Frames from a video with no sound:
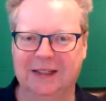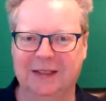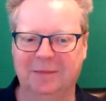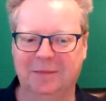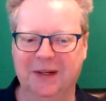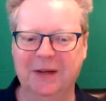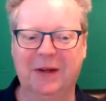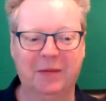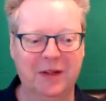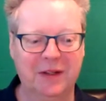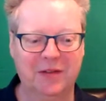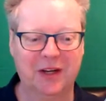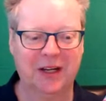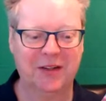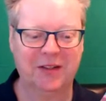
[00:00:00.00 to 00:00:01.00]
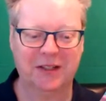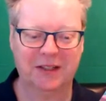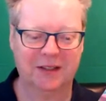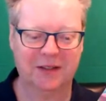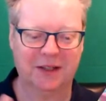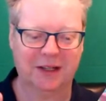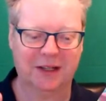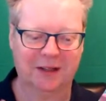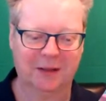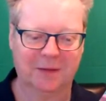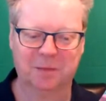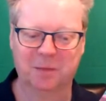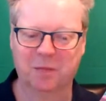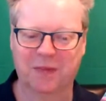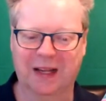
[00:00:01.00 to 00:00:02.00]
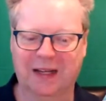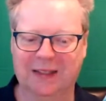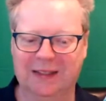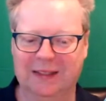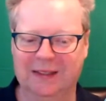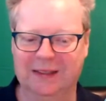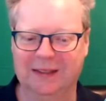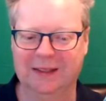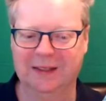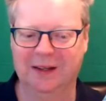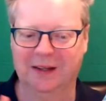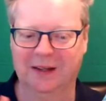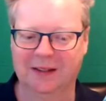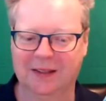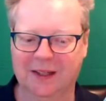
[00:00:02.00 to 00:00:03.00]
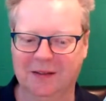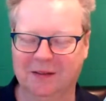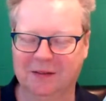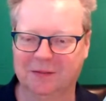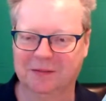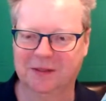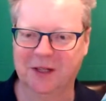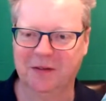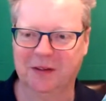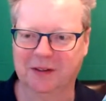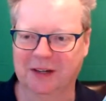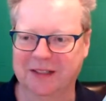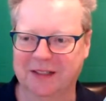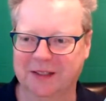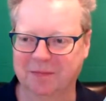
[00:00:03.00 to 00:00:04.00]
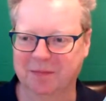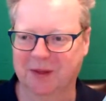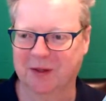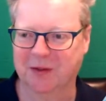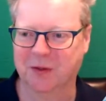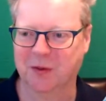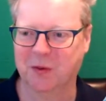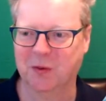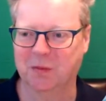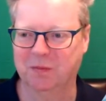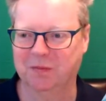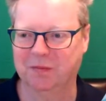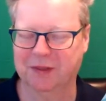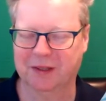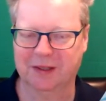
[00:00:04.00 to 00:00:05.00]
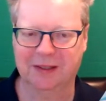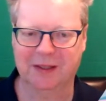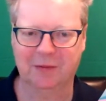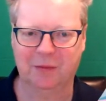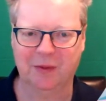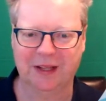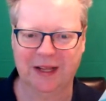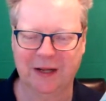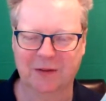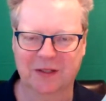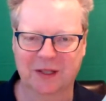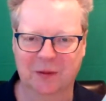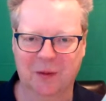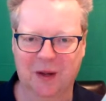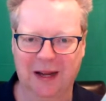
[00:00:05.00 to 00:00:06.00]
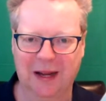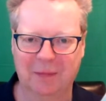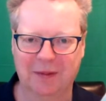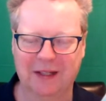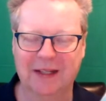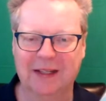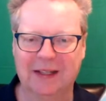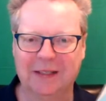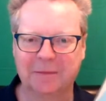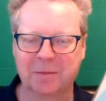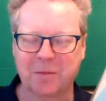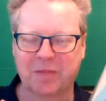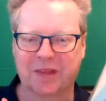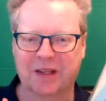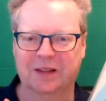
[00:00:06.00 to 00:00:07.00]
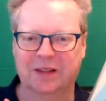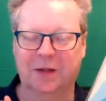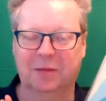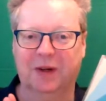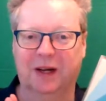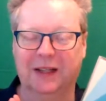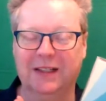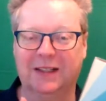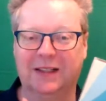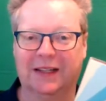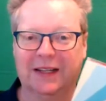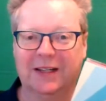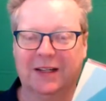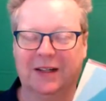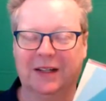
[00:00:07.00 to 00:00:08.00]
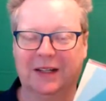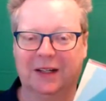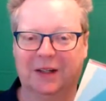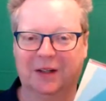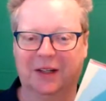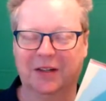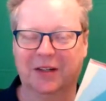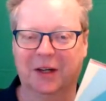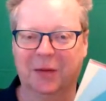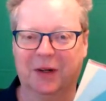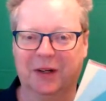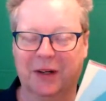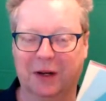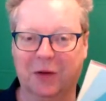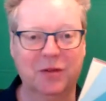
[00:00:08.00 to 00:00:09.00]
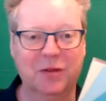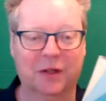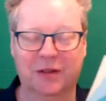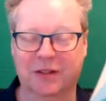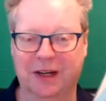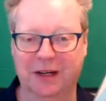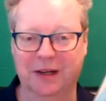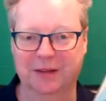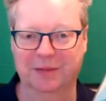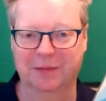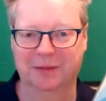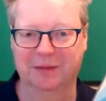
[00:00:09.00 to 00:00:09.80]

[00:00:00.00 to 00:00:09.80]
Um, anyway, they changed it, took it out, and uh, you know, and I don't don't regret it at all. Lived without it quite happily. So I did the ketonic cooking show, right? Also, it's a great,